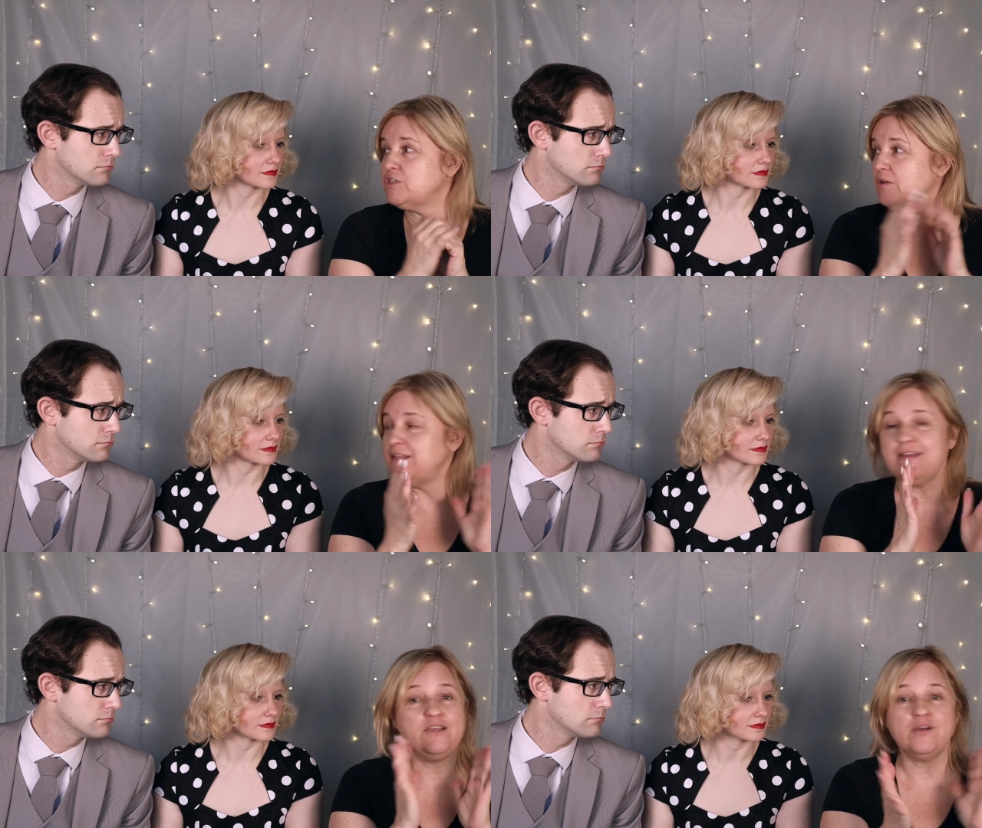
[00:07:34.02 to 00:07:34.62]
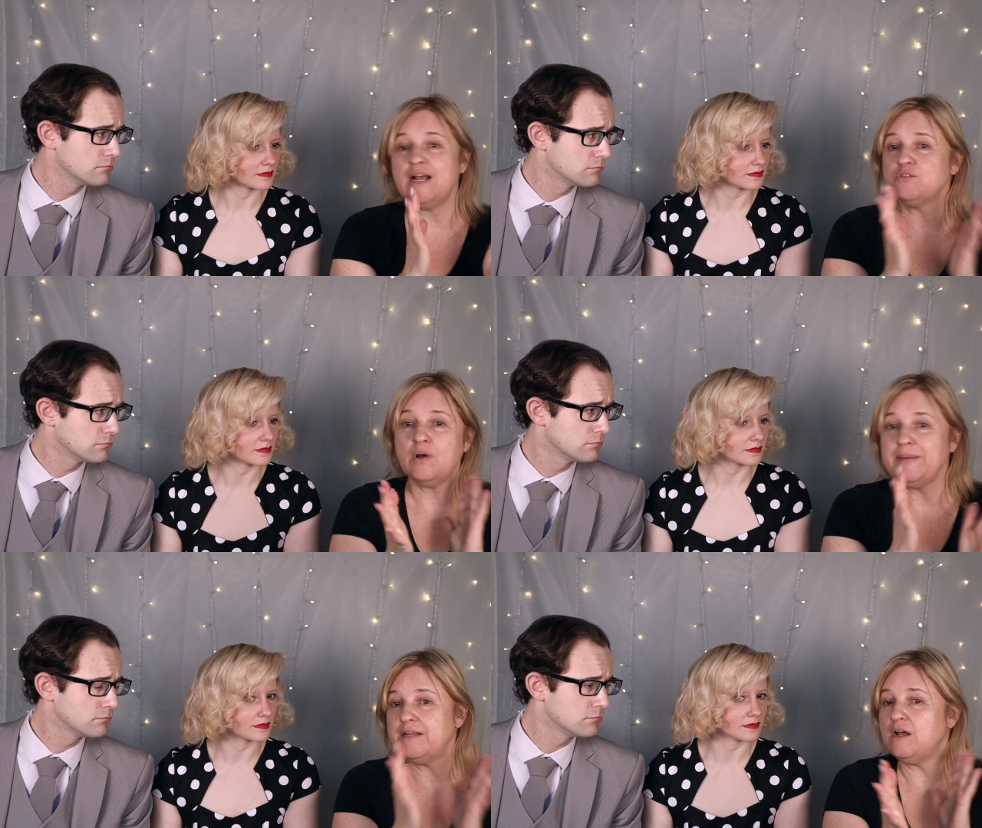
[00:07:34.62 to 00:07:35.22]
Speaker 1: is there anything you guys
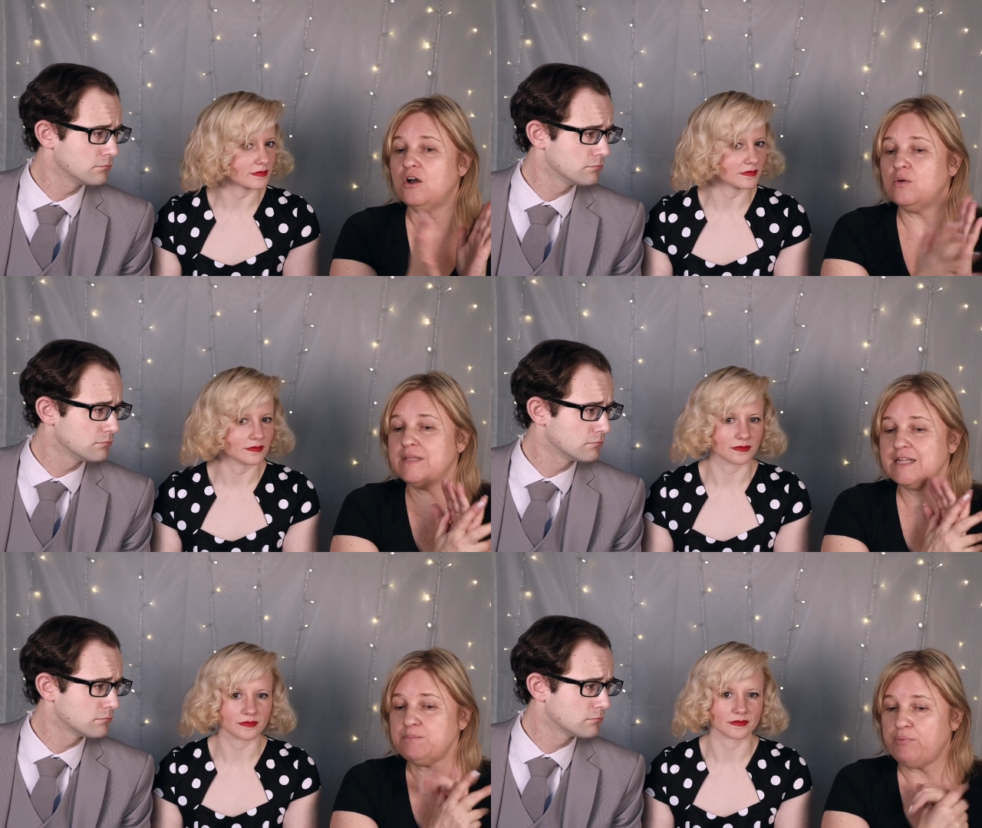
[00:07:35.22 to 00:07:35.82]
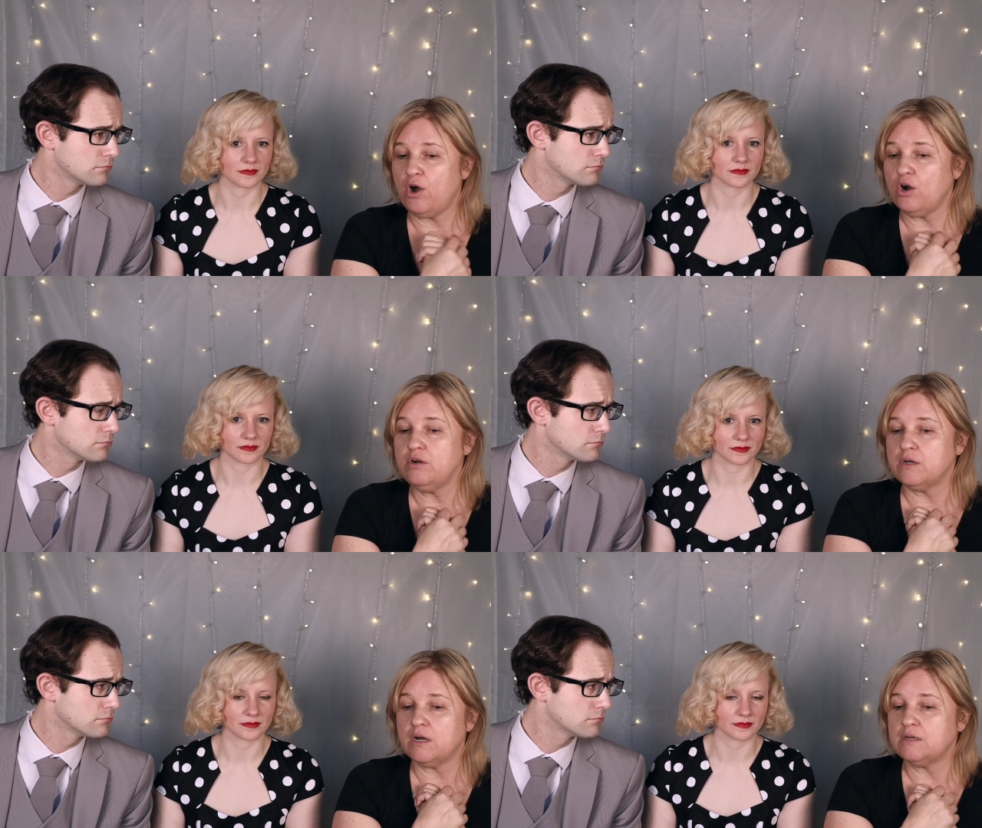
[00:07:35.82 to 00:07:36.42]
want me to know? And that's
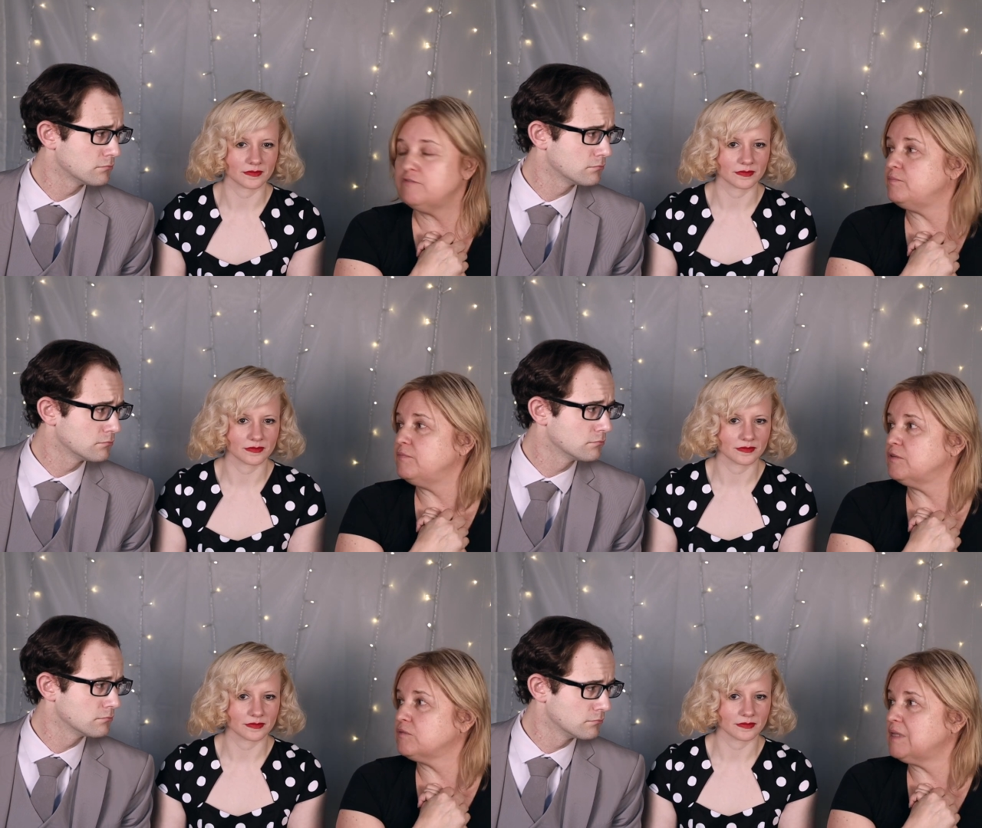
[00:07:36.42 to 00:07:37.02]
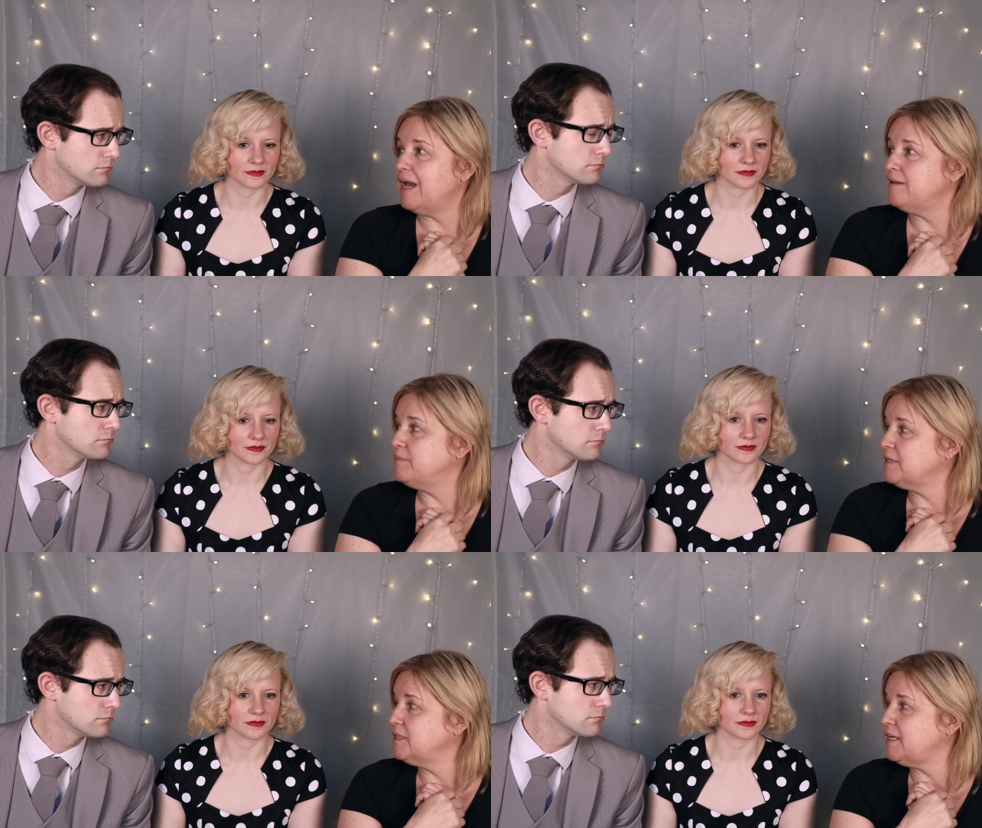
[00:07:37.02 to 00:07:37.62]
part of the
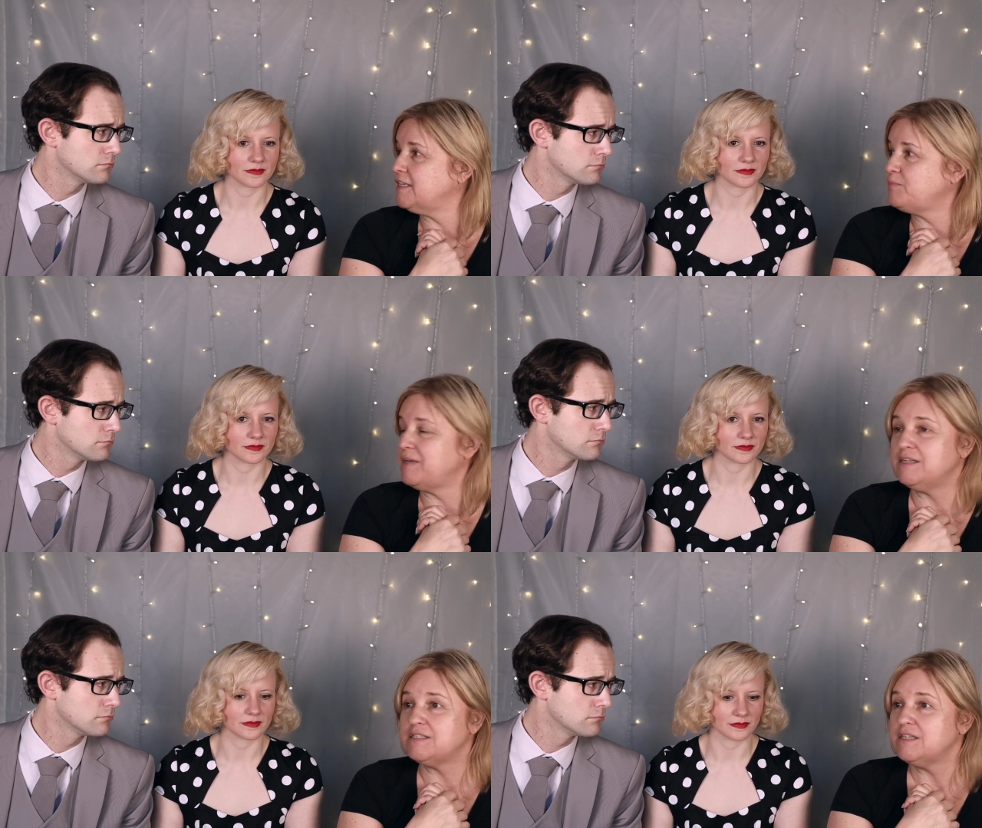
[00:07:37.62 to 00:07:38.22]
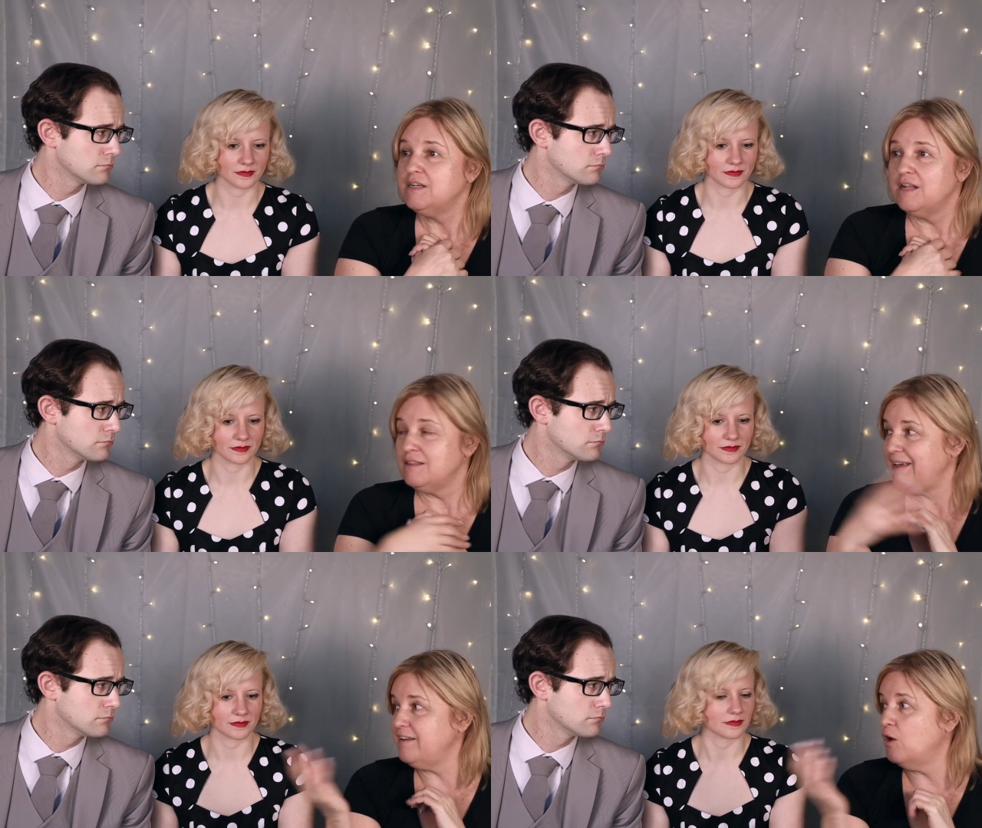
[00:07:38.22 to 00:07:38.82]
reliability, is because
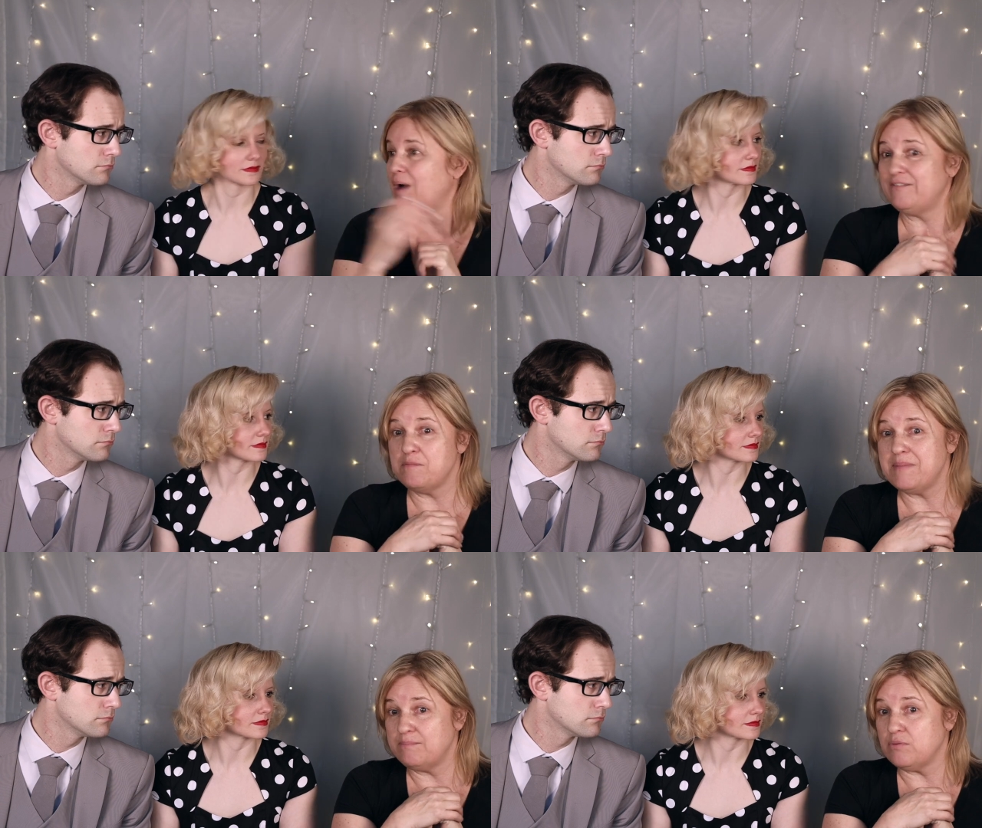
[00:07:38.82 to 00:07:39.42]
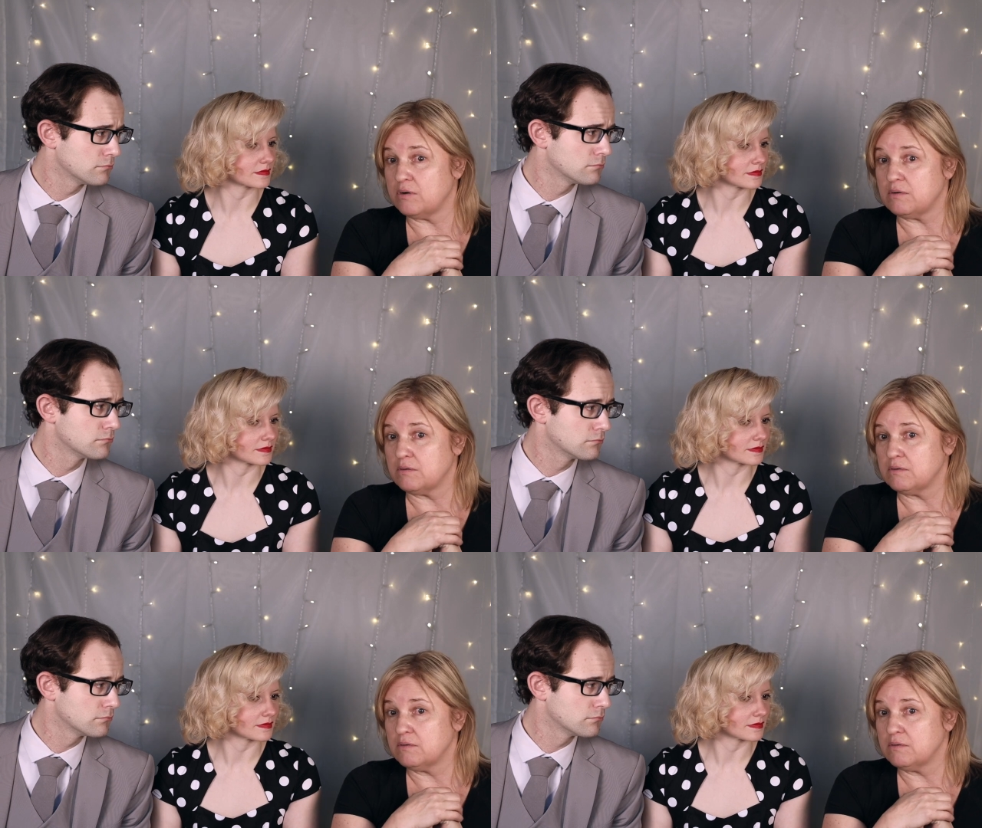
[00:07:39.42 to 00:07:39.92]
they know I remember